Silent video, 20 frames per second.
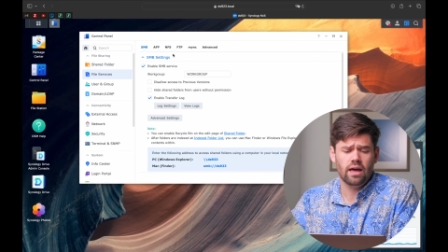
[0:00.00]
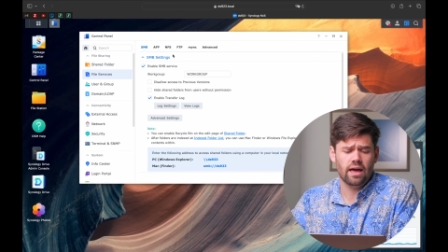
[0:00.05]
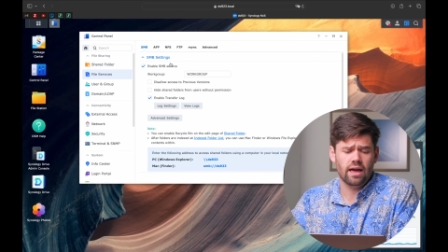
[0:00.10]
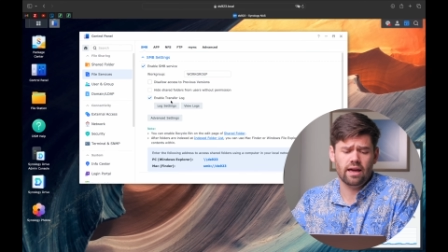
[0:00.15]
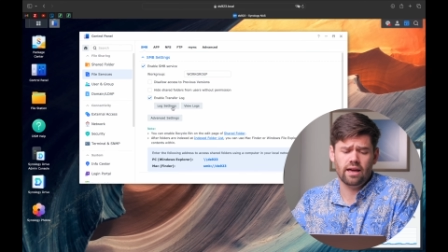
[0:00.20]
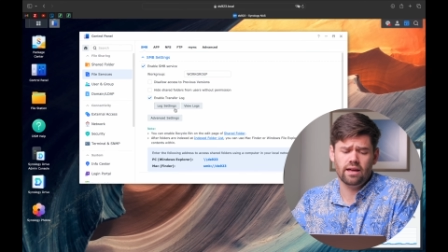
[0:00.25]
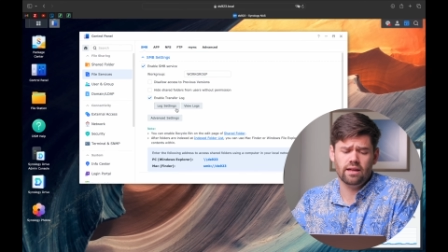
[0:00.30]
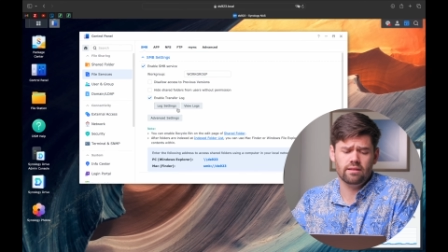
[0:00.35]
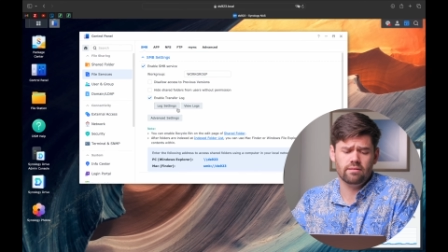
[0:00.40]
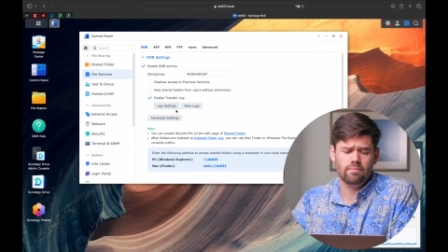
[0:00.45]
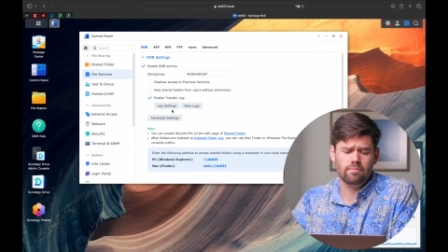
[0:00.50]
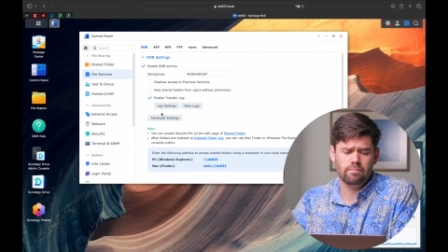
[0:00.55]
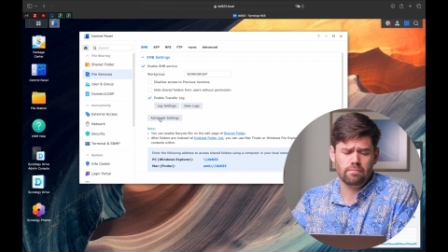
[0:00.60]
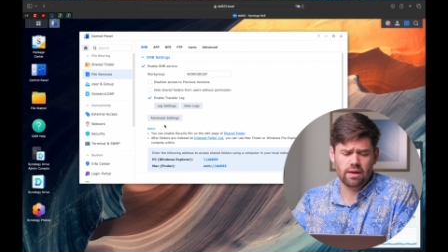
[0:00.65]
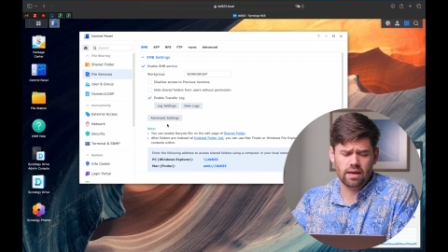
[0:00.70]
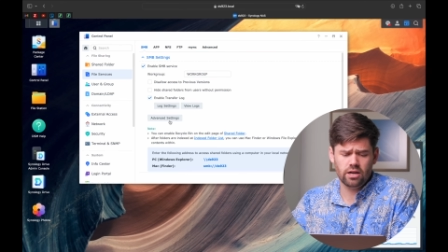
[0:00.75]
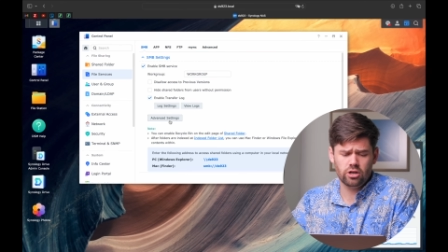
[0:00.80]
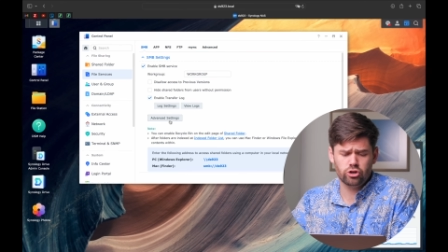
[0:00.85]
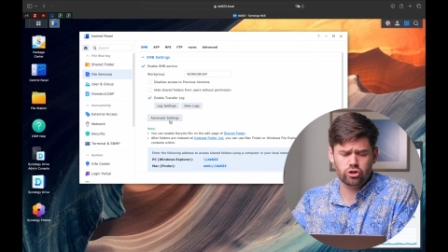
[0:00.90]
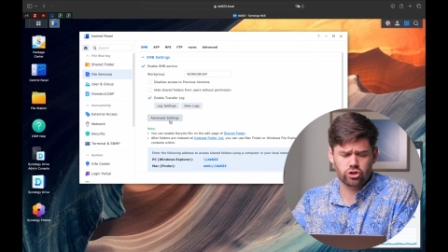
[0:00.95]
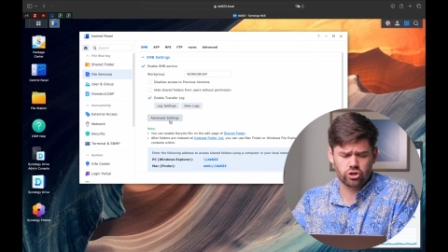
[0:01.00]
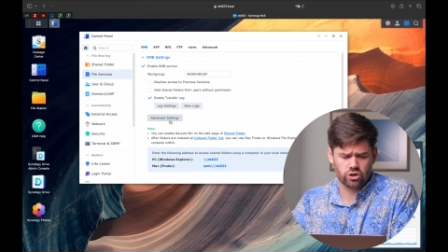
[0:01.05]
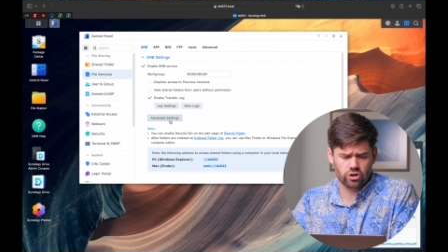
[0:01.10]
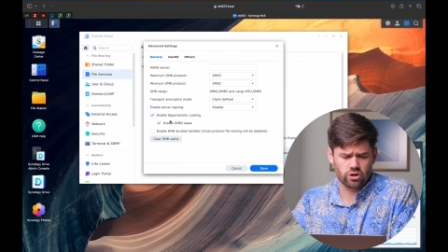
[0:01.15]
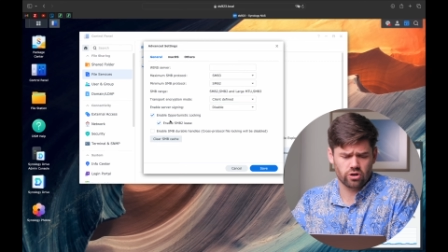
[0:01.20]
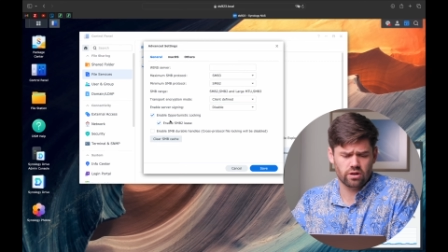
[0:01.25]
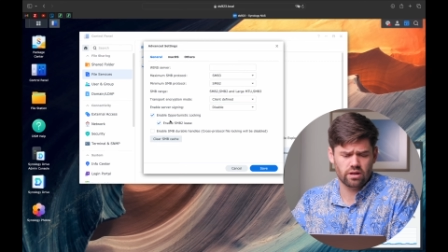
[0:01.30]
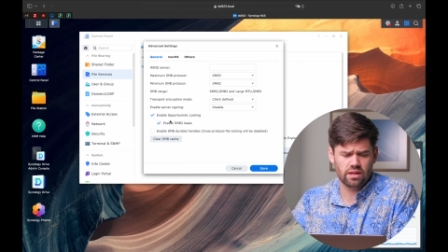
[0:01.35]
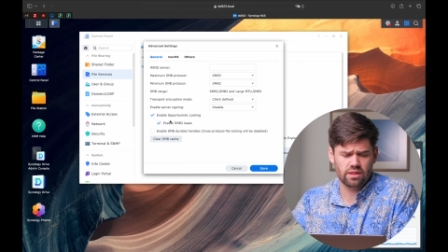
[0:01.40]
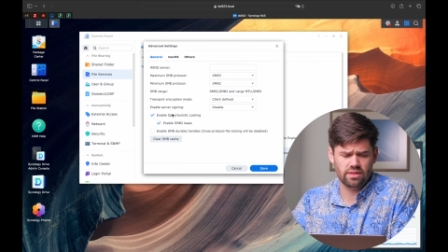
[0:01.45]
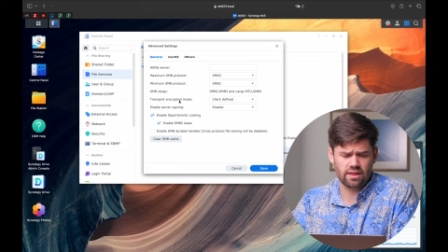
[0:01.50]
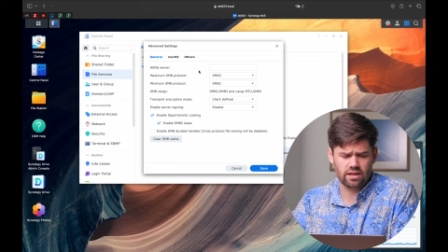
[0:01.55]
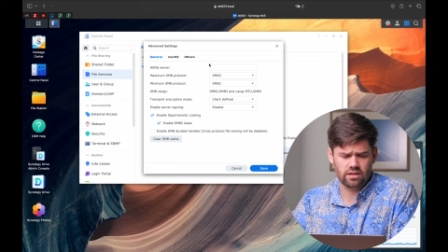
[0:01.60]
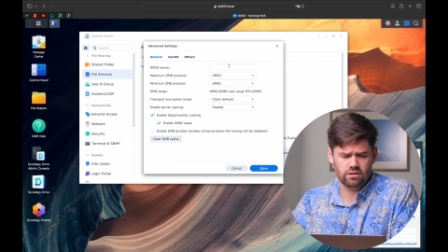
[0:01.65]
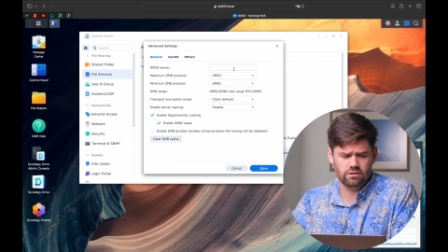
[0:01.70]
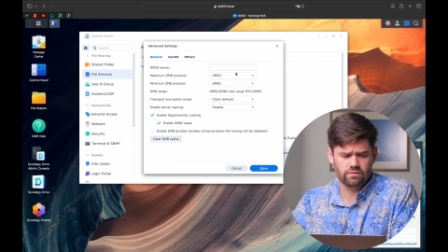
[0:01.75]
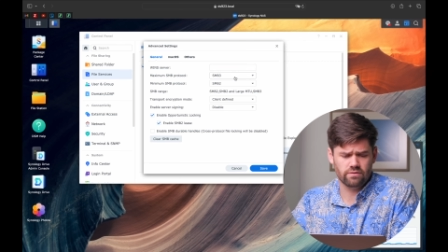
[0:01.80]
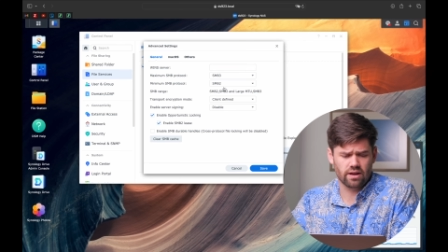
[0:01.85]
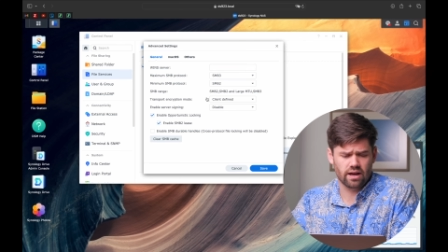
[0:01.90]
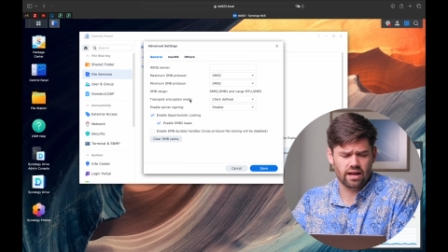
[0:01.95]
and make sure that
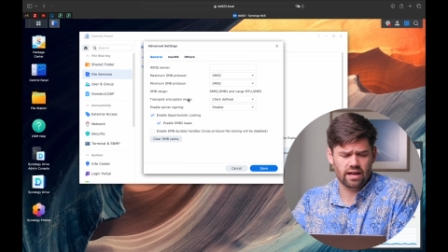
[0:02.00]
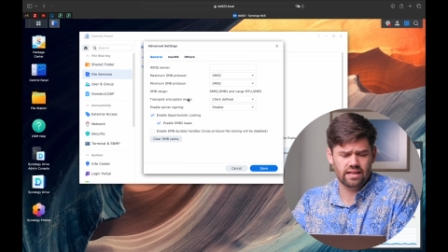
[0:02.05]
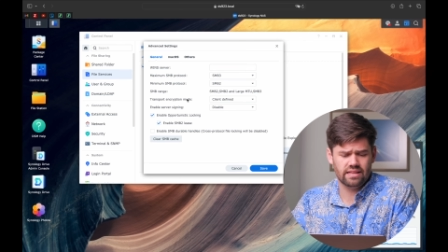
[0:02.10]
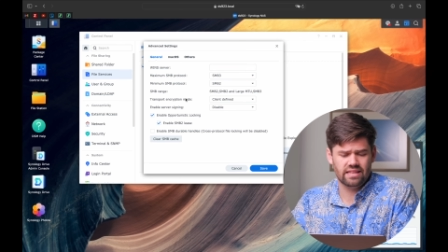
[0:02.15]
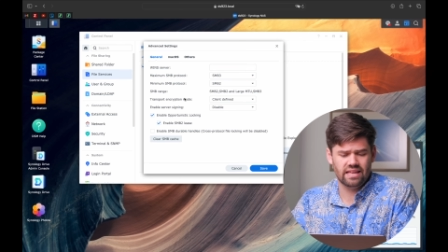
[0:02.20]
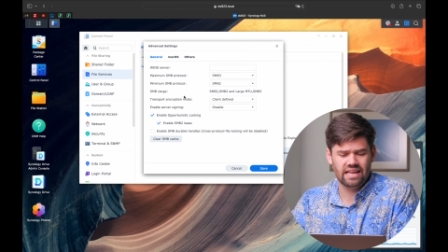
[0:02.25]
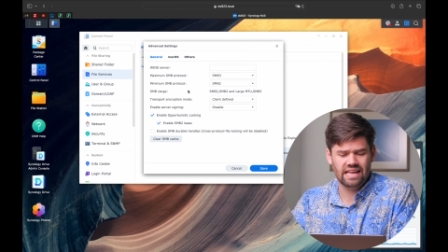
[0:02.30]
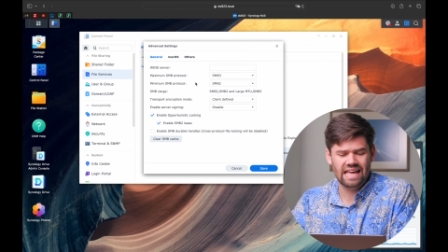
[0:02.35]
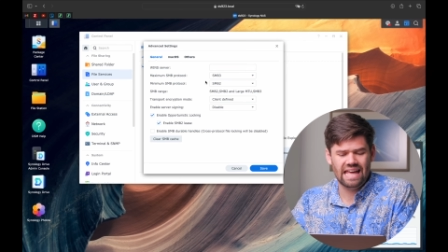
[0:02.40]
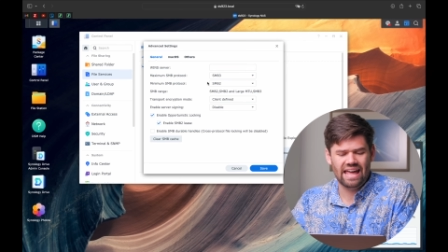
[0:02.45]
you've got